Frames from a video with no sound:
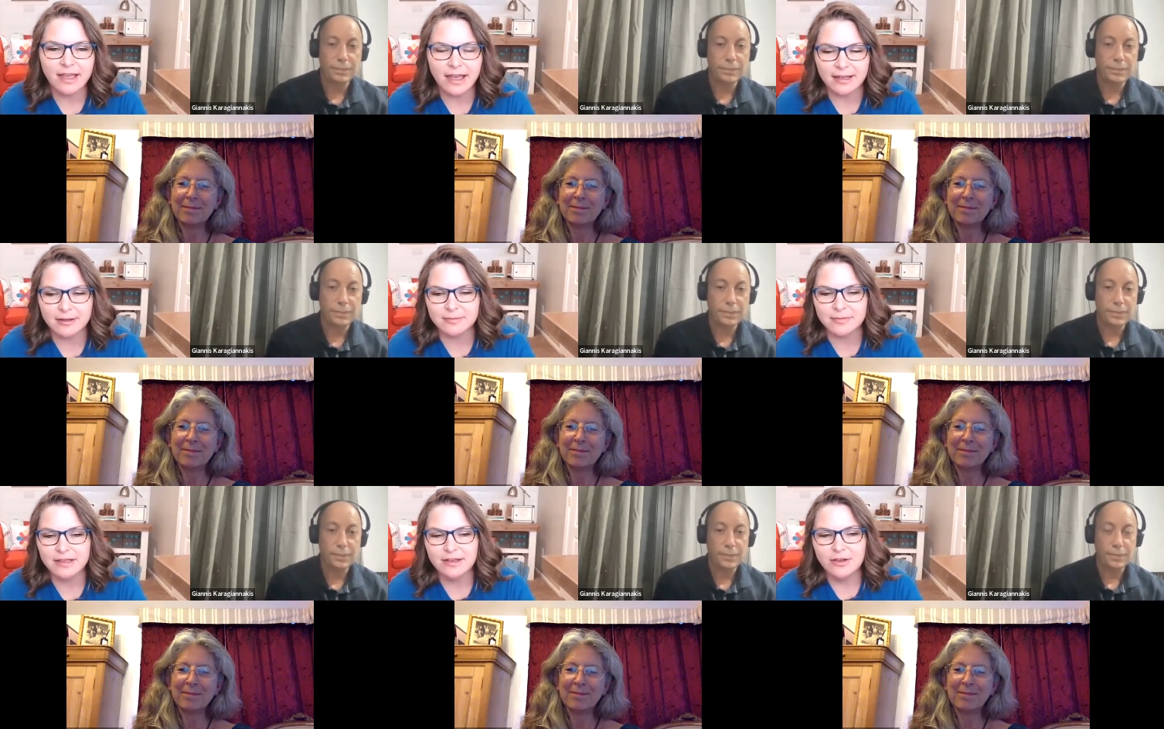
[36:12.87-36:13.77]

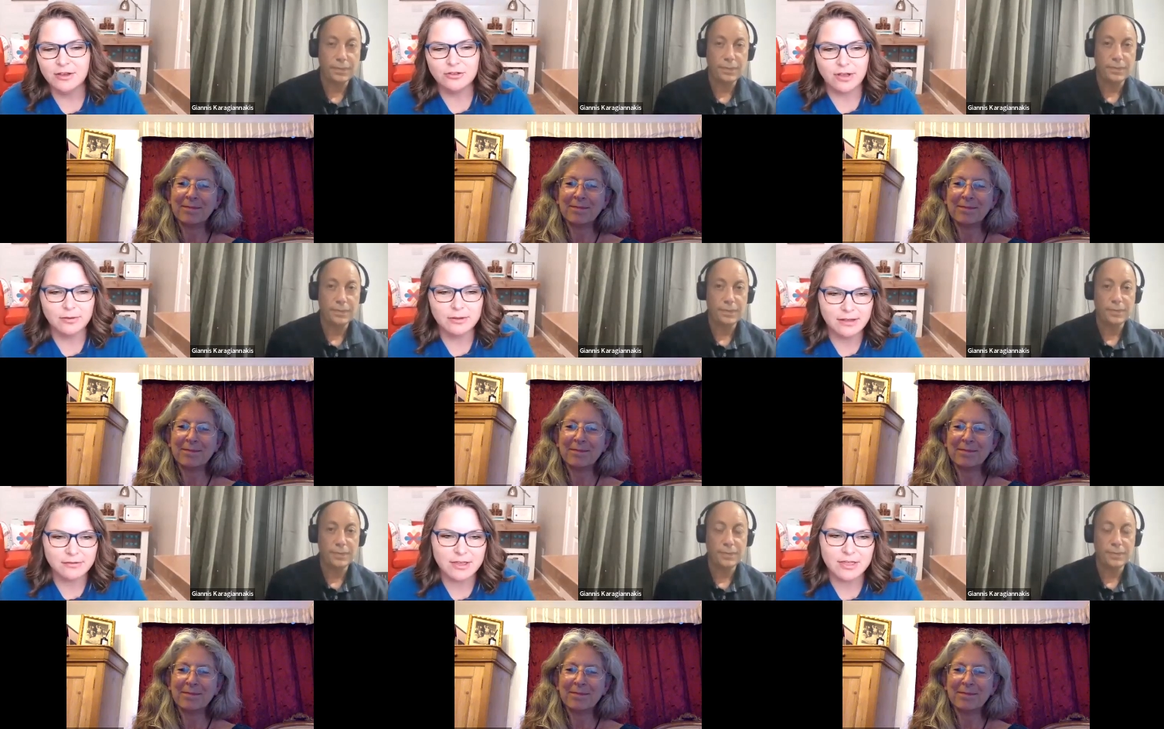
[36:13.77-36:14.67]
Speaker 1: Um, so I would
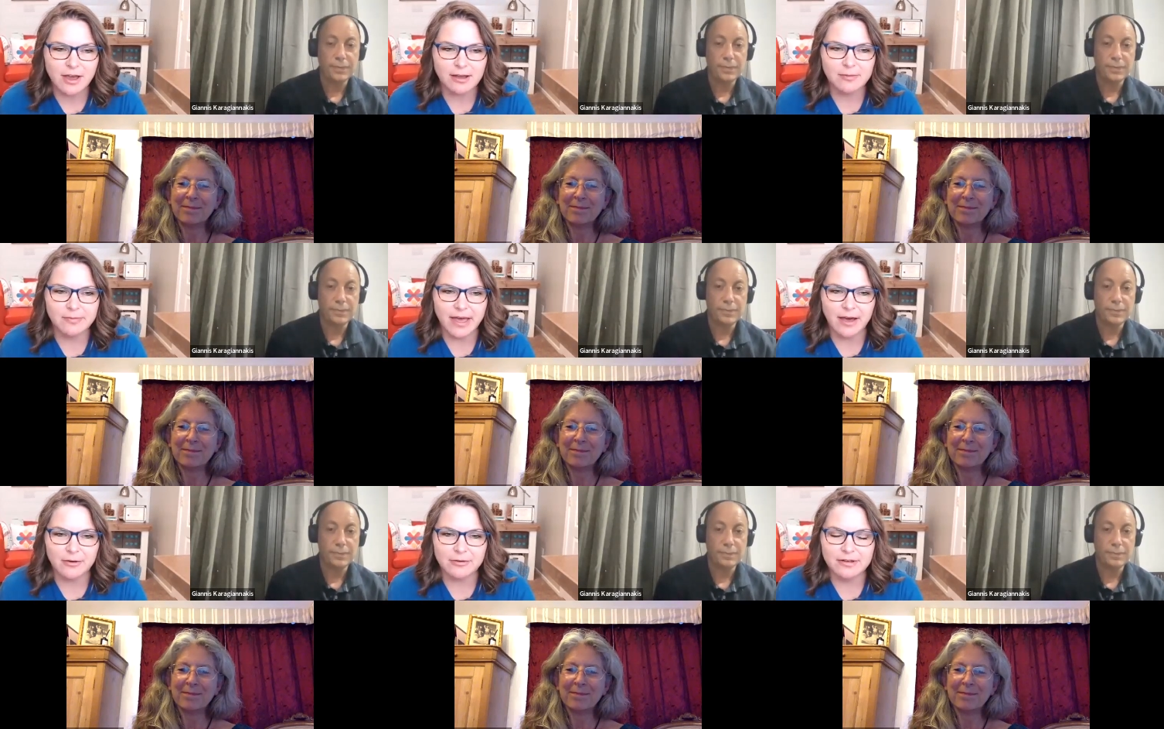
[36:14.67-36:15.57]
love to talk
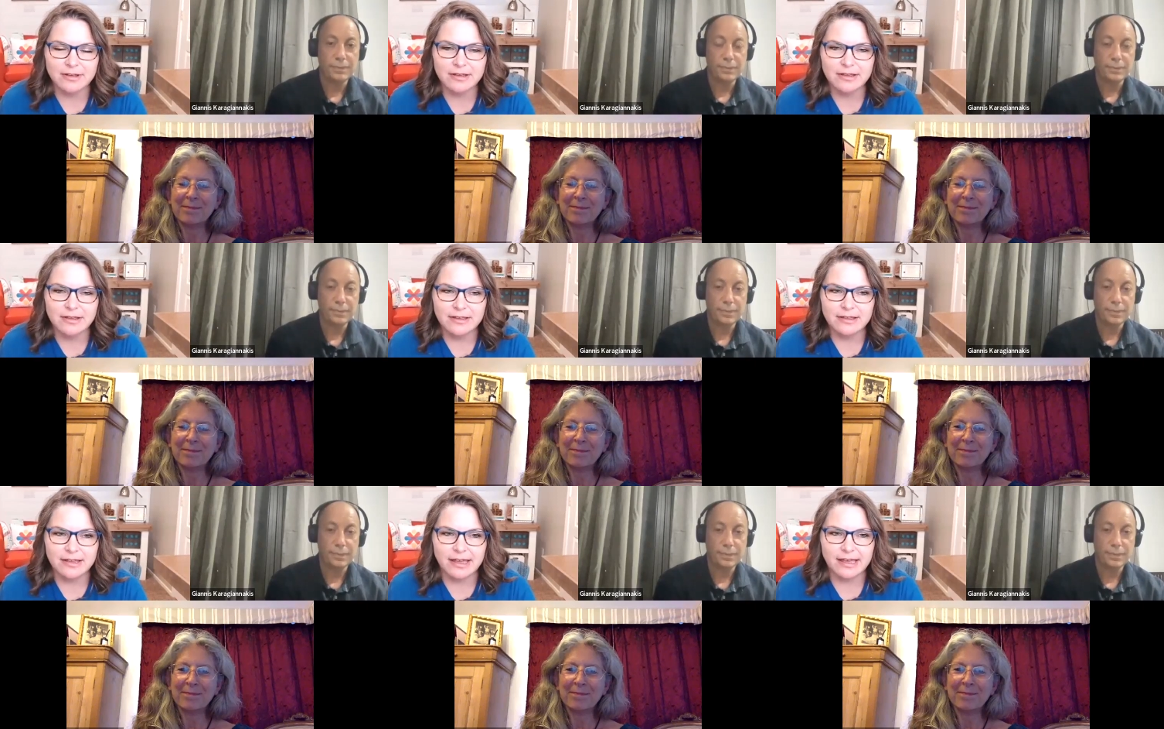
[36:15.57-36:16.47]
about
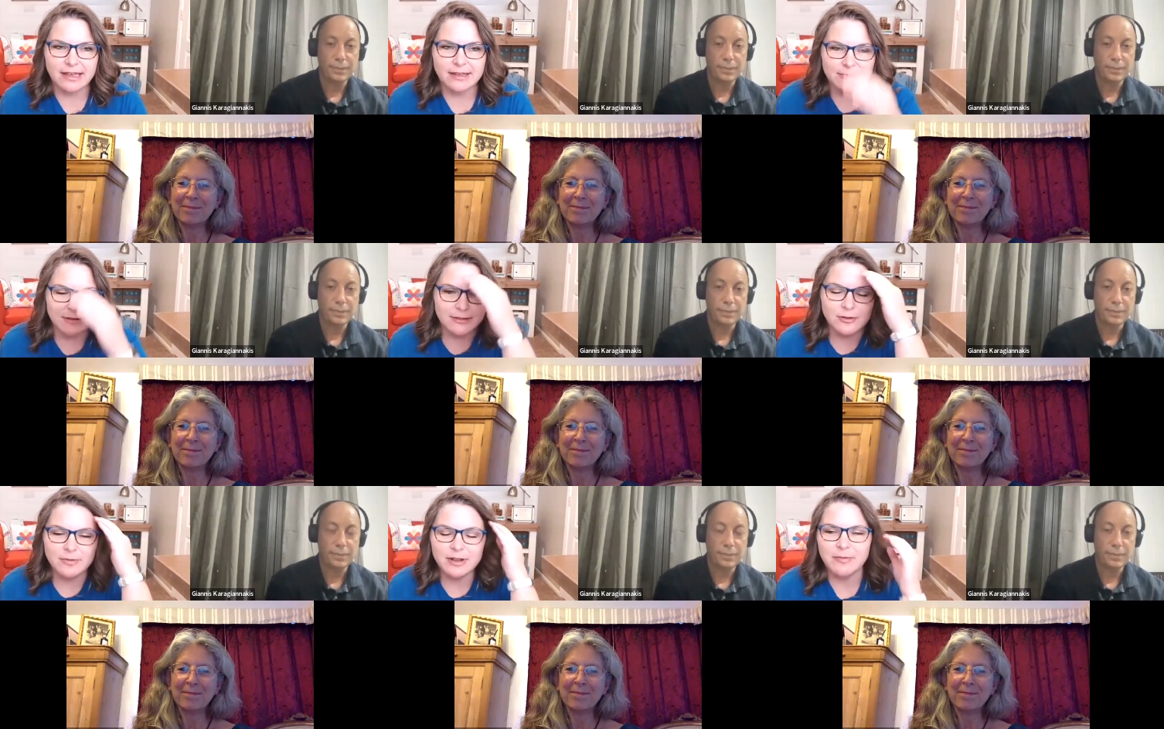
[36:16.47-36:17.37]
uh, a
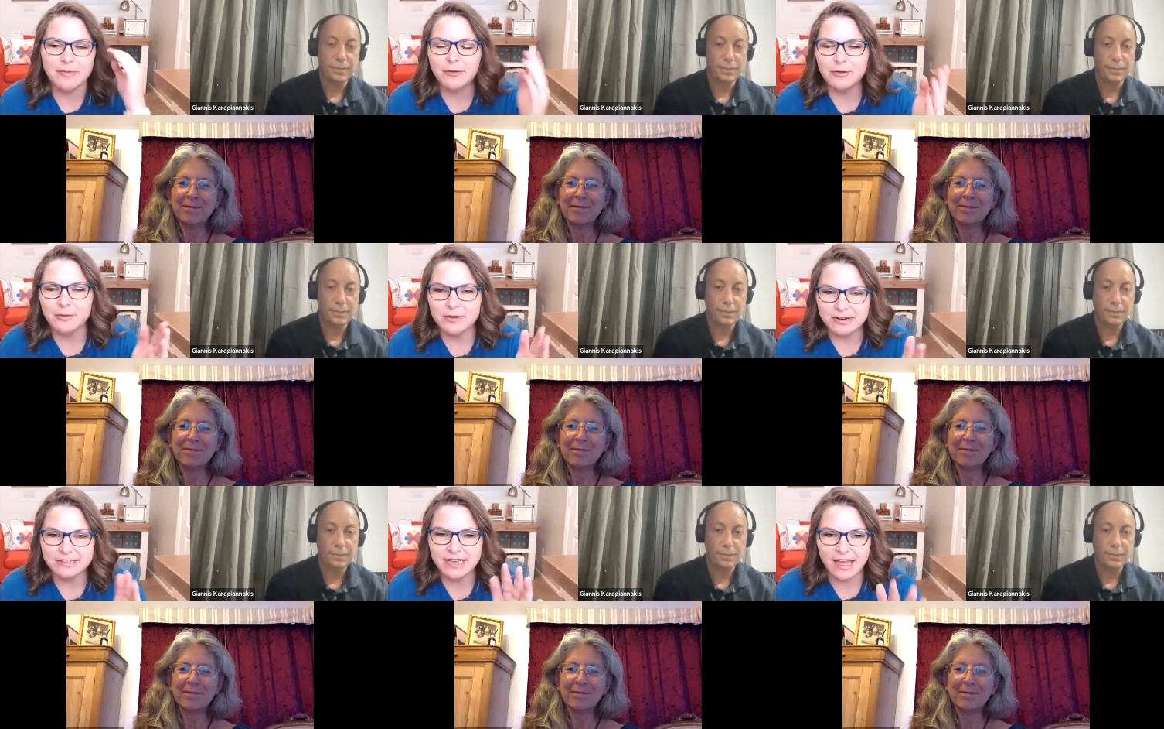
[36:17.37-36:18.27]
little bit about your
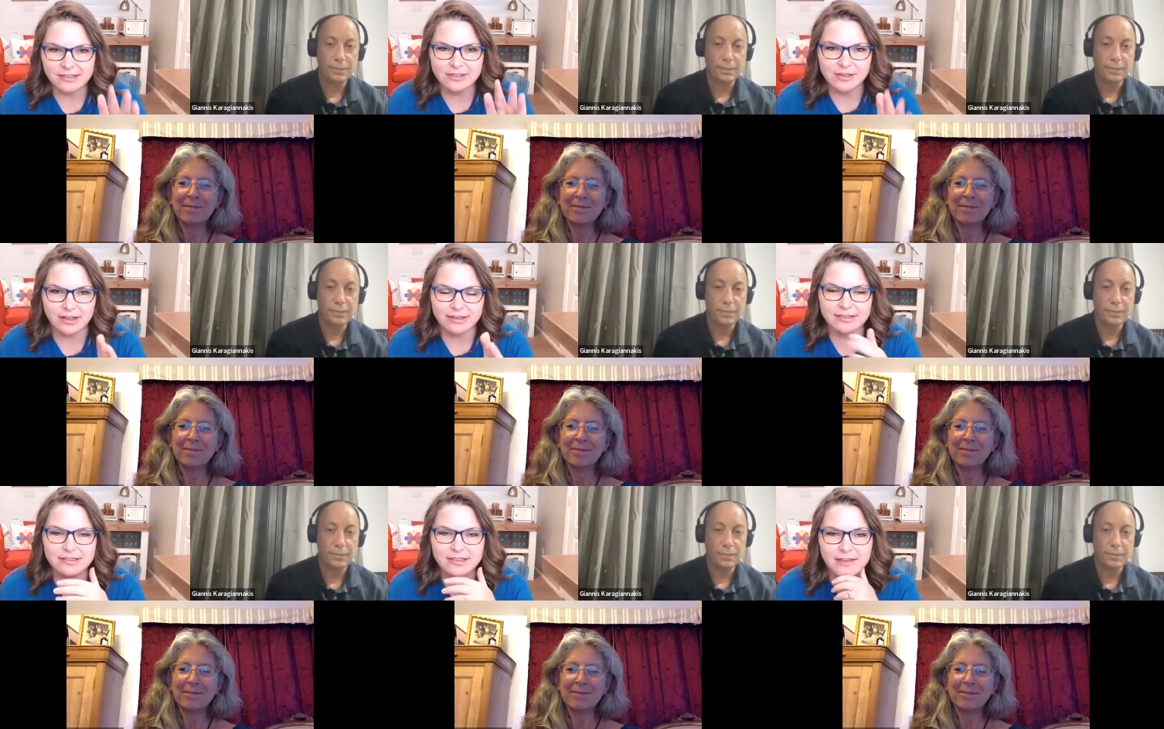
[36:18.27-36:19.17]
test,
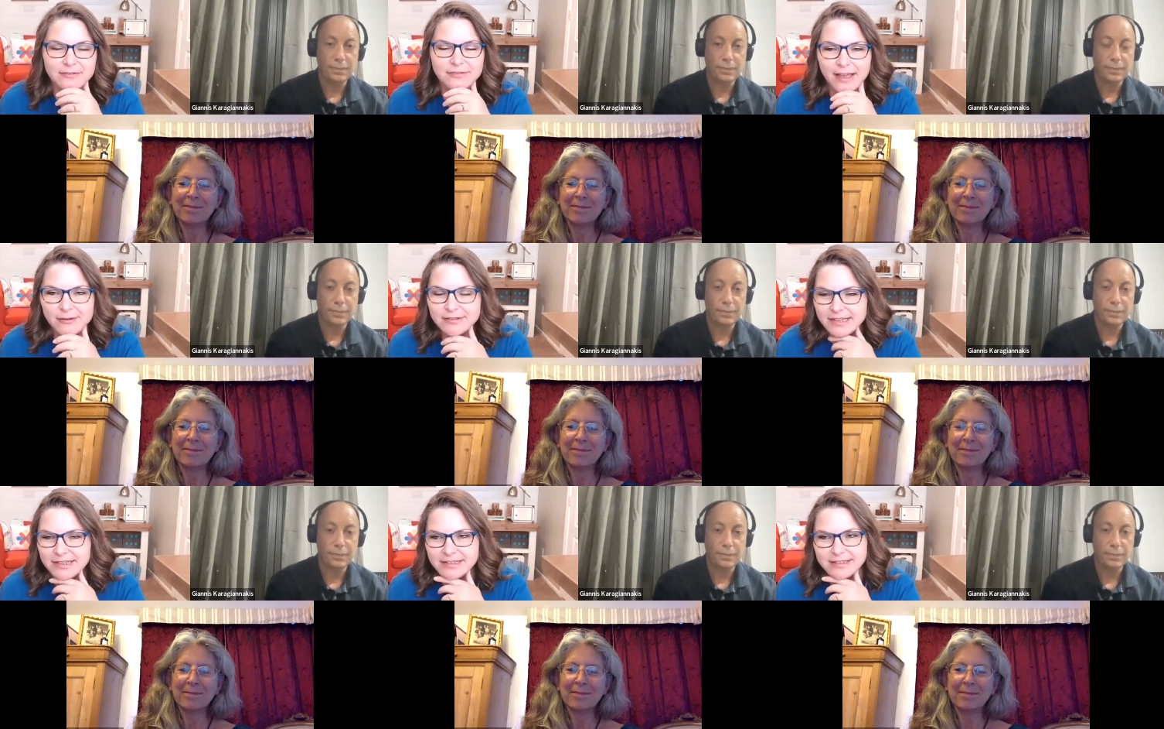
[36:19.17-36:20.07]
Giannis. I found
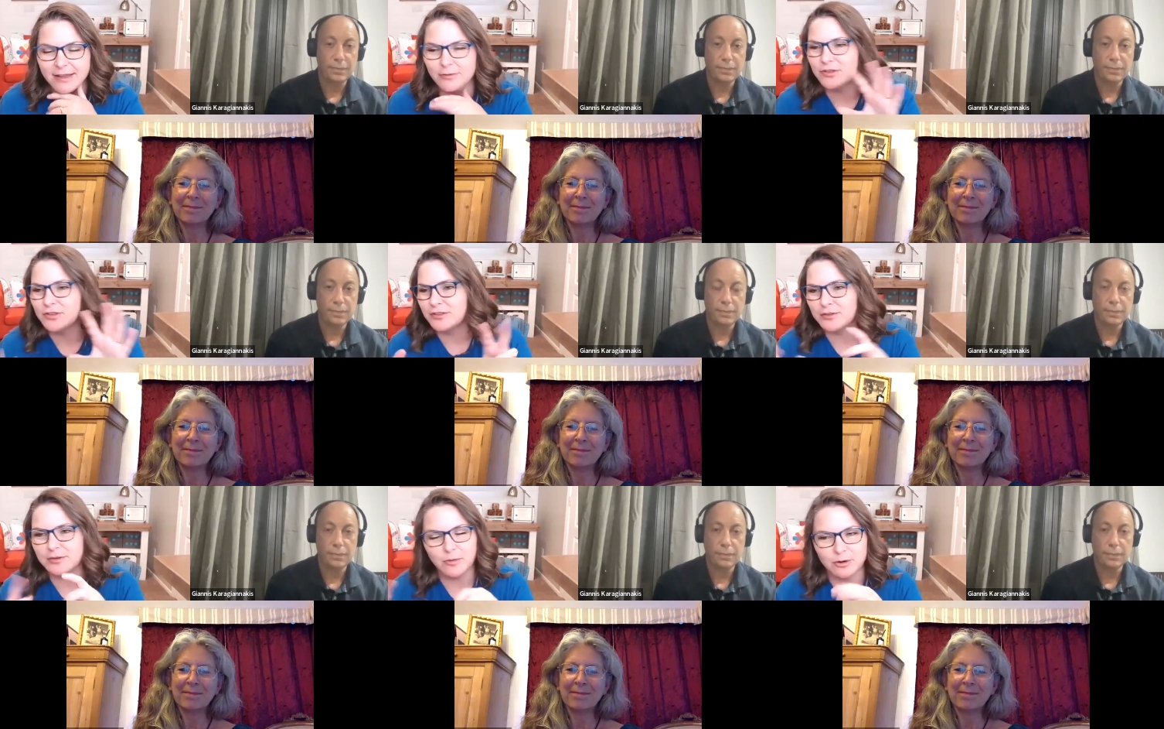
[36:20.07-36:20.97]
it. I was just
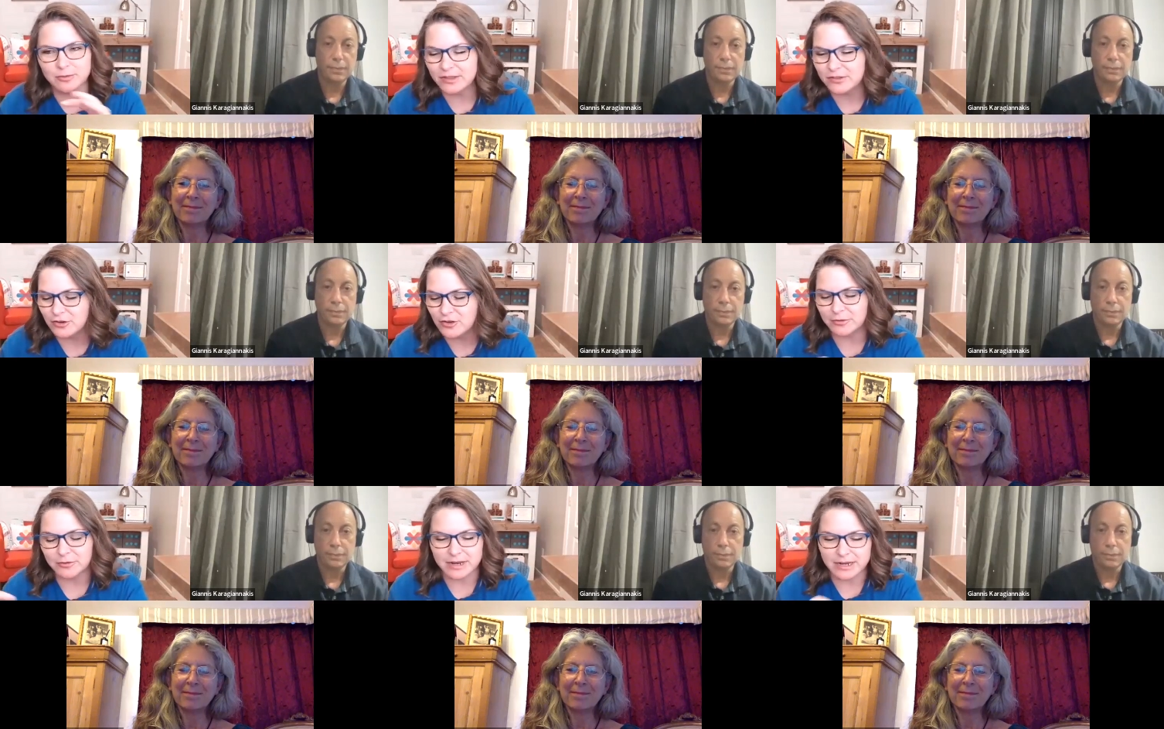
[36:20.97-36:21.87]
doing more research. I
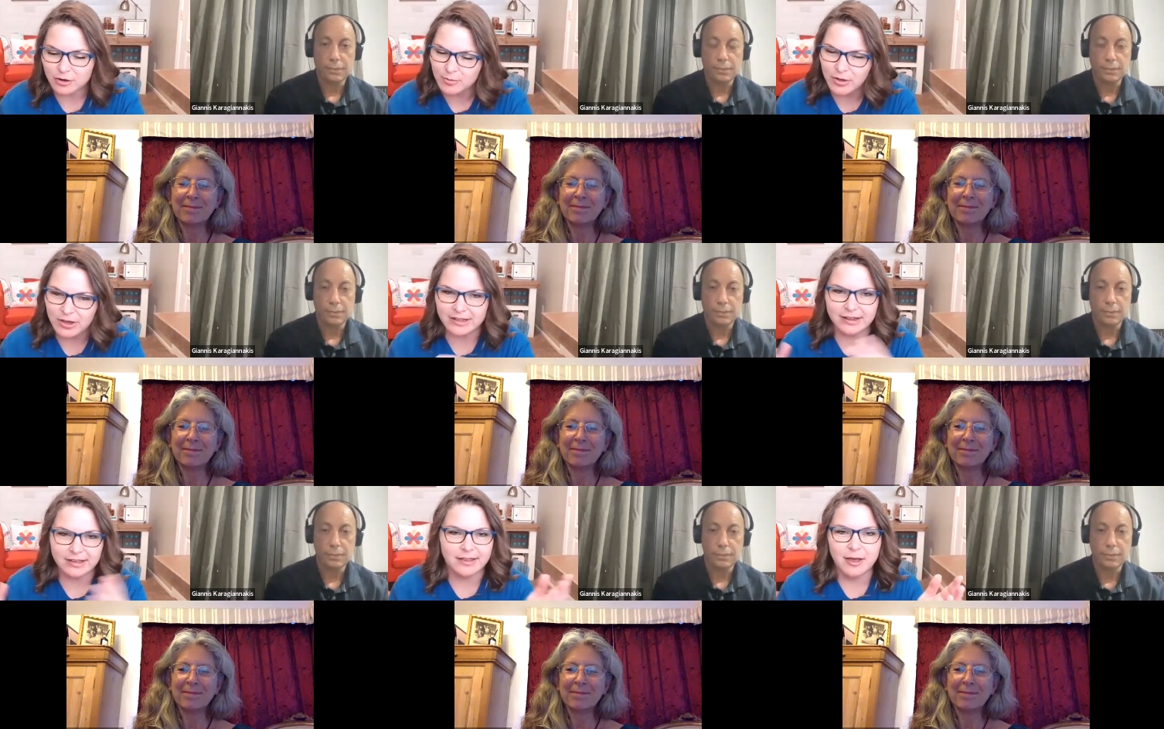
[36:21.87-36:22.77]
was reading your book, and
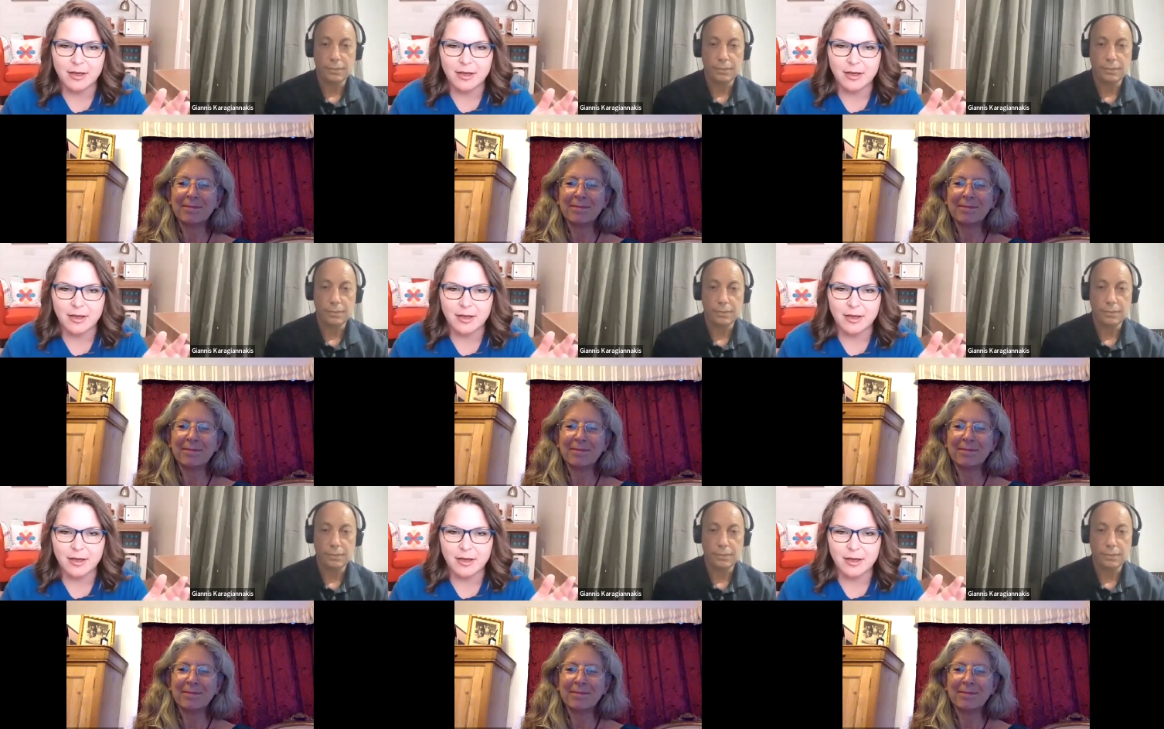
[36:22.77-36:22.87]
I